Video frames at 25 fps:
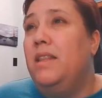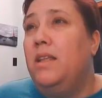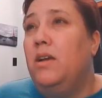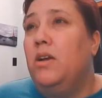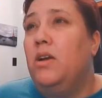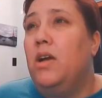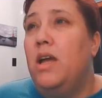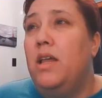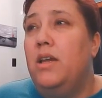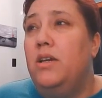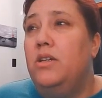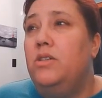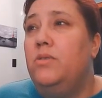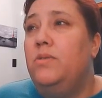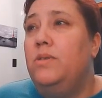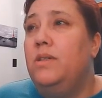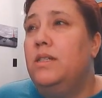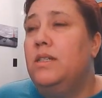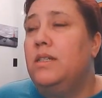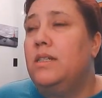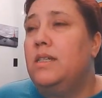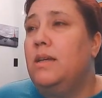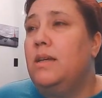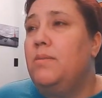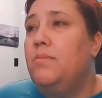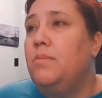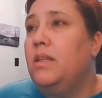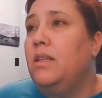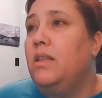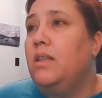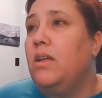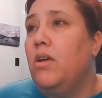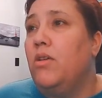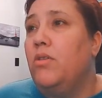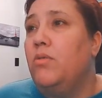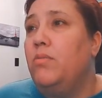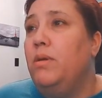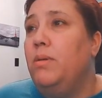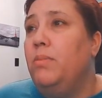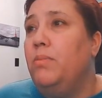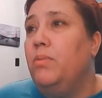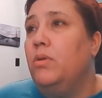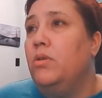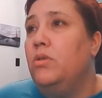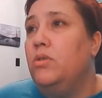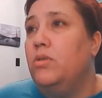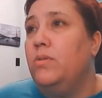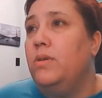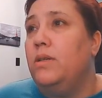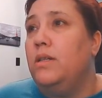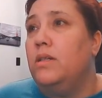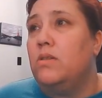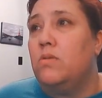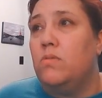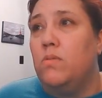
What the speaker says: they're kind of doing the same thing that other people are doing as